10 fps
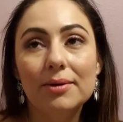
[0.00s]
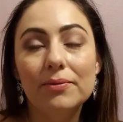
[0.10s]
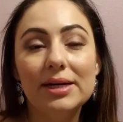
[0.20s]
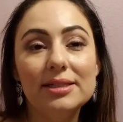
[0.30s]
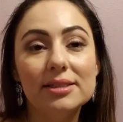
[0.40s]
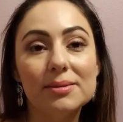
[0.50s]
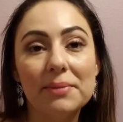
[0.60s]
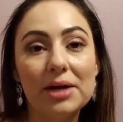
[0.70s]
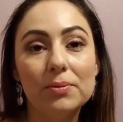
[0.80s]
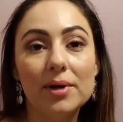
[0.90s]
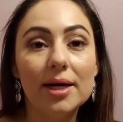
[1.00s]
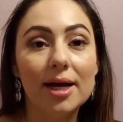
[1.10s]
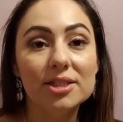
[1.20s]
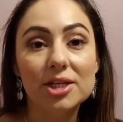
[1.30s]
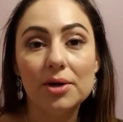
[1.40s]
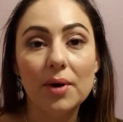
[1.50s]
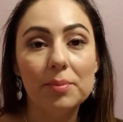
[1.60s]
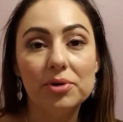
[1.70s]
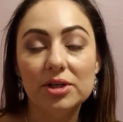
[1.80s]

really doesn't matter what eyeshadow I put